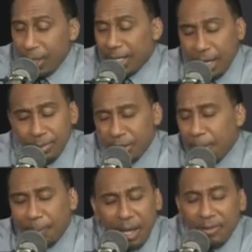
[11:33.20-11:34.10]
When it comes
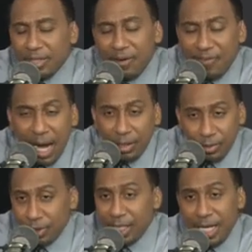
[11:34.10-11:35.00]
to the playoffs and the
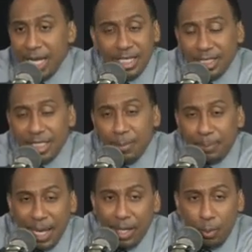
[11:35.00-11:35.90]
finals, the East
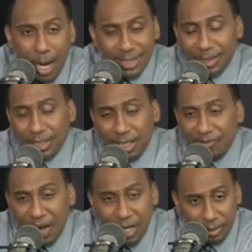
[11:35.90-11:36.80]
doesn't play the West
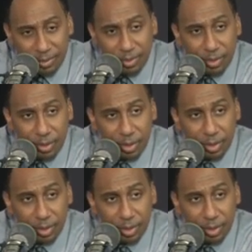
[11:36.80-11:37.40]
until the finals.